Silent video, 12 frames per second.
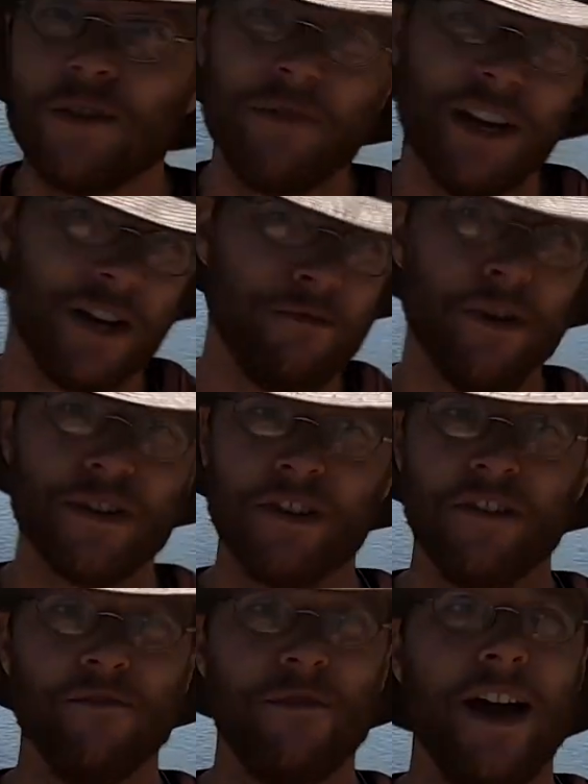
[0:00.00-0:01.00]
to make a bunch
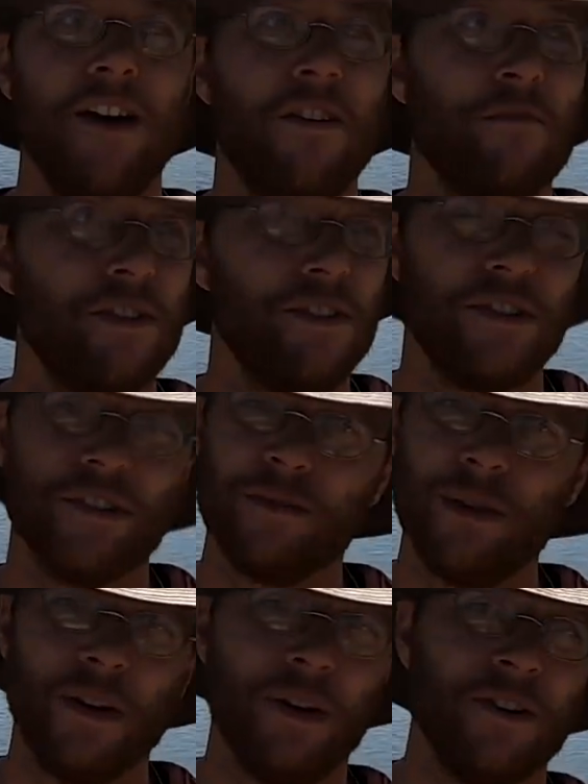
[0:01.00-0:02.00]
of them out. I mean, you could
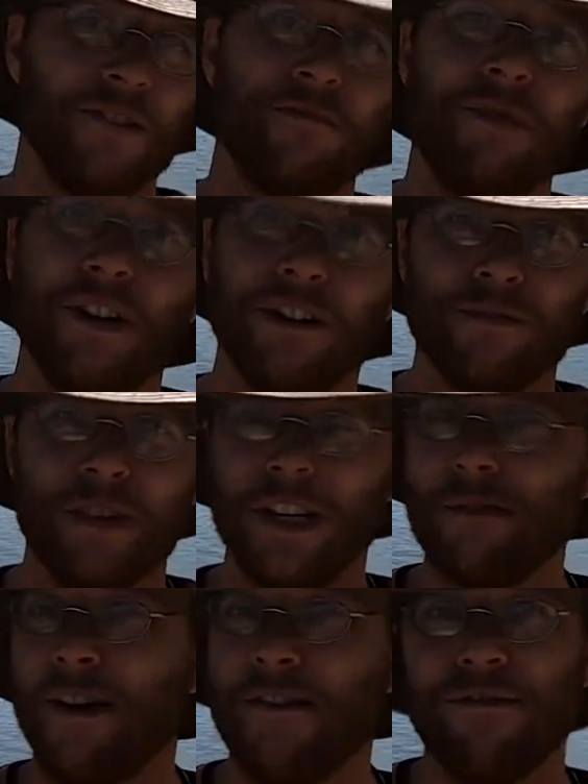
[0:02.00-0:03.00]
spend 100 bucks, make you
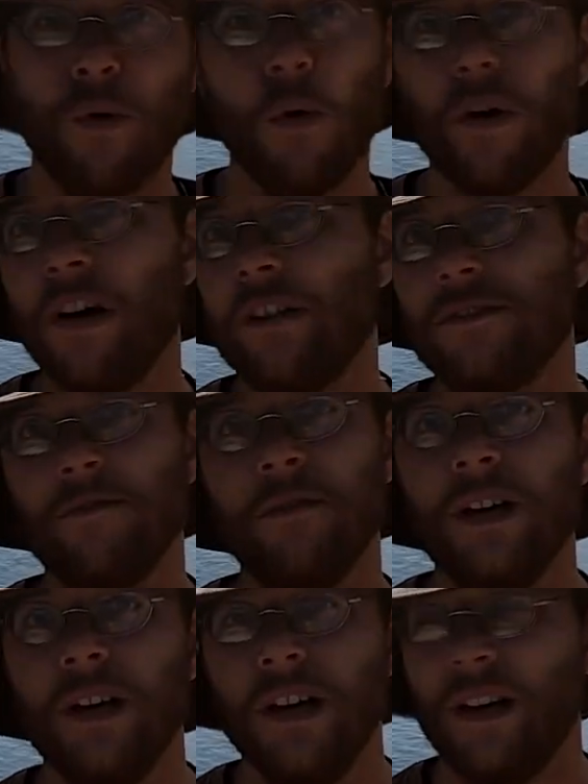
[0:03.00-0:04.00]
about 4 of them.
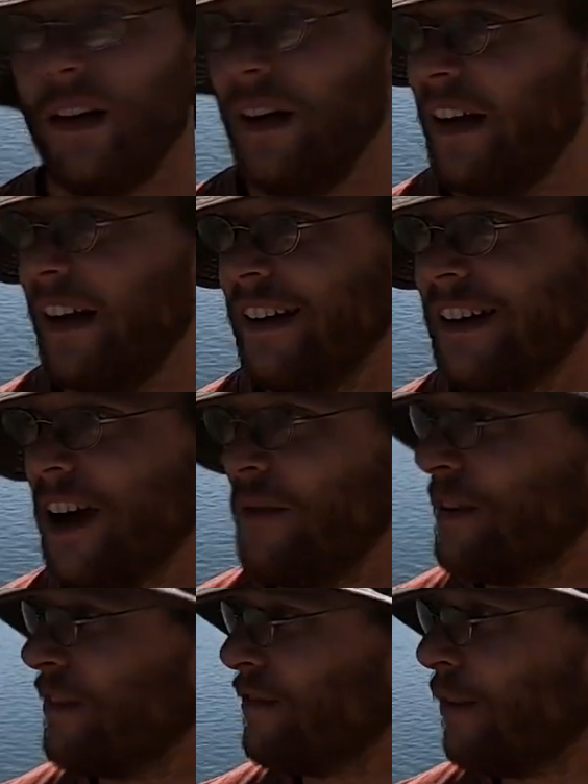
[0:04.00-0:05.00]
And I
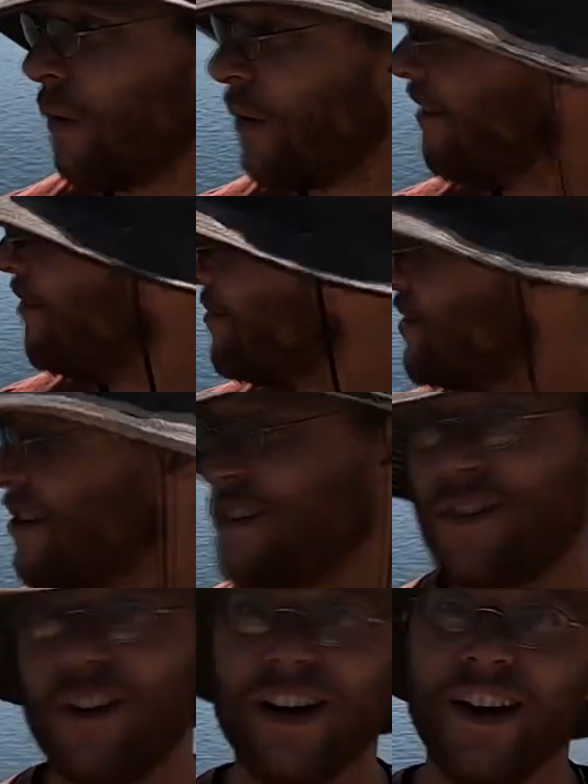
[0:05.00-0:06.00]
mean, 4 of them
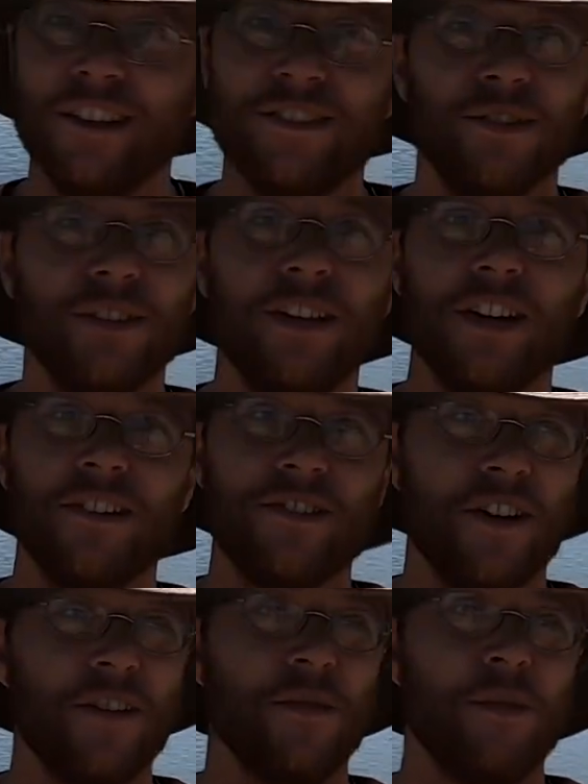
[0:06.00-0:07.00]
chunked right next to each
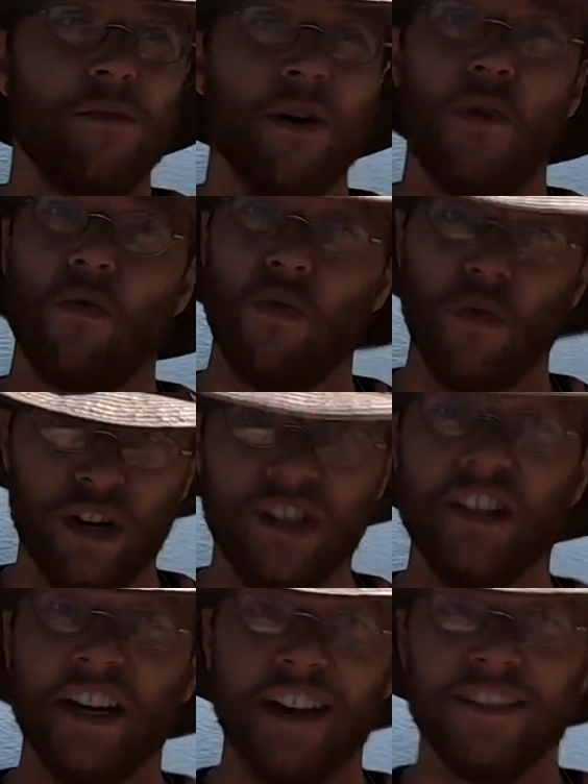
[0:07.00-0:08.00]
other would be a
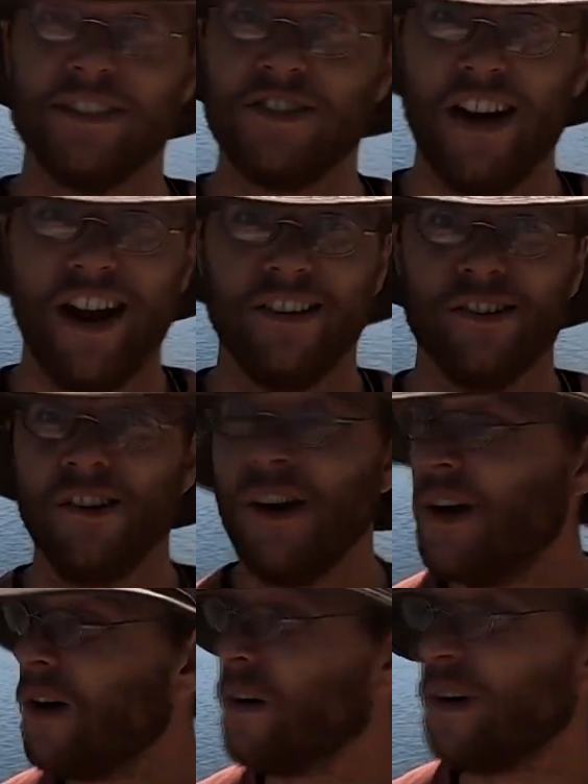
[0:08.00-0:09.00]
really nice attractor.
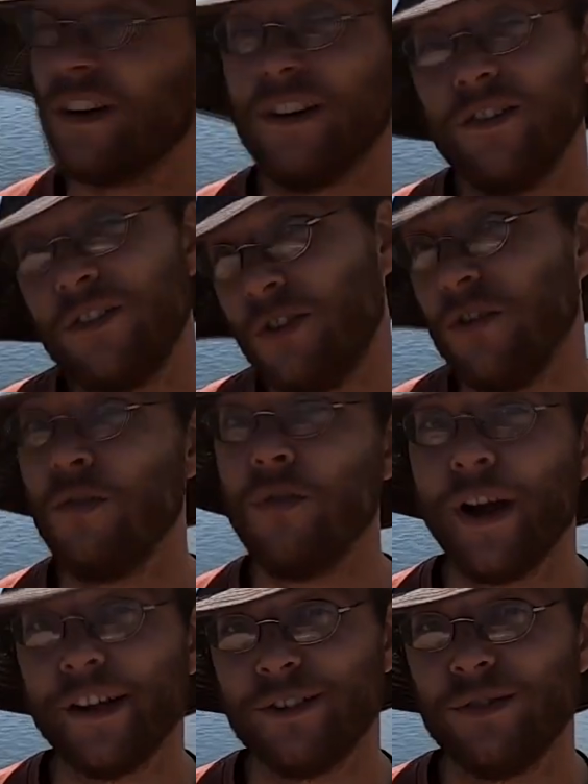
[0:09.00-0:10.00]
Or you could do 2
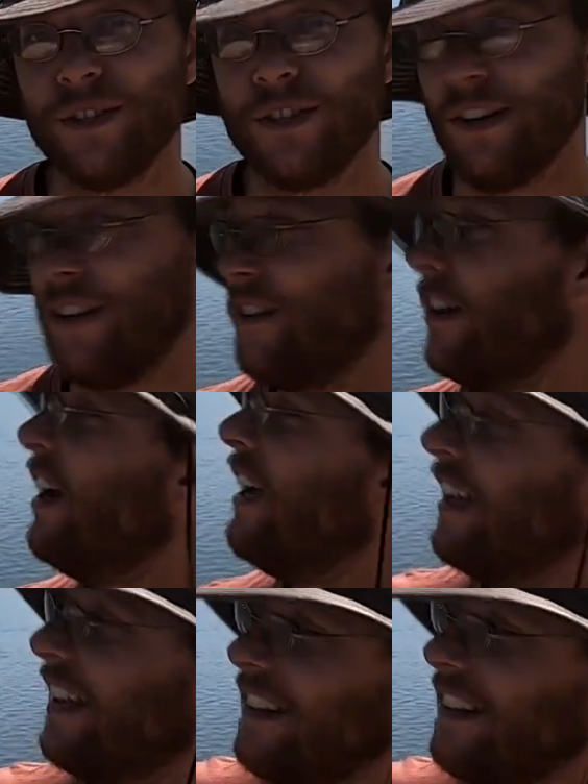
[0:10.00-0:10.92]
next to each other, hit